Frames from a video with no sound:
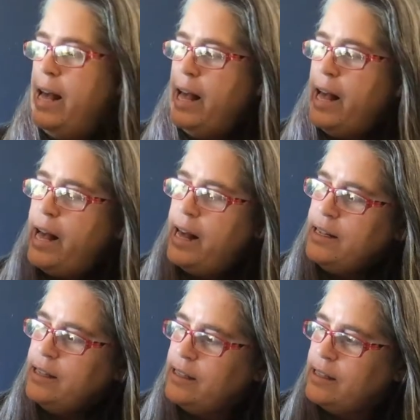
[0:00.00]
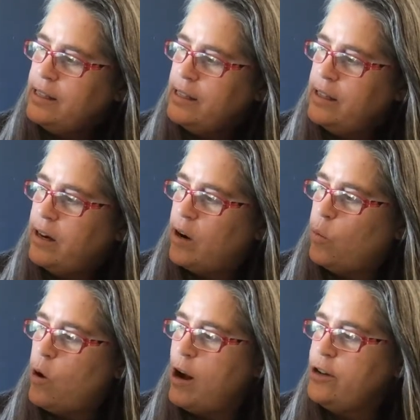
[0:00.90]
S. Are
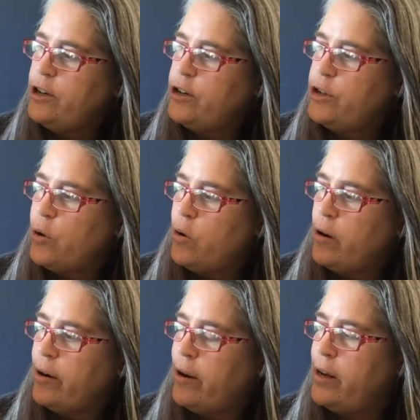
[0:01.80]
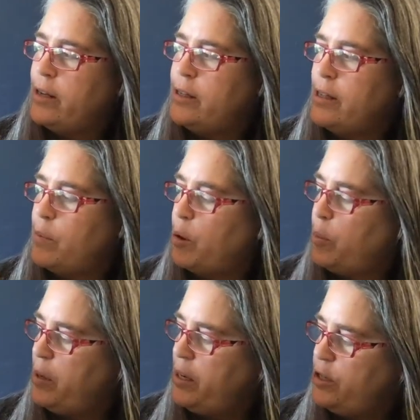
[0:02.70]
washed ashore on a summer
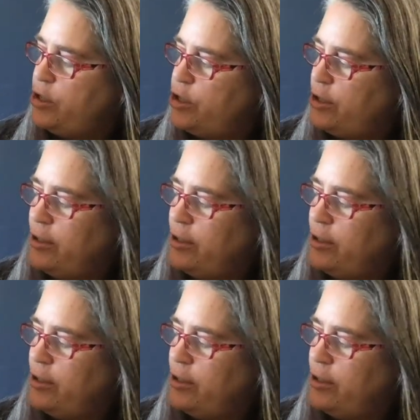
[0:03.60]
beach.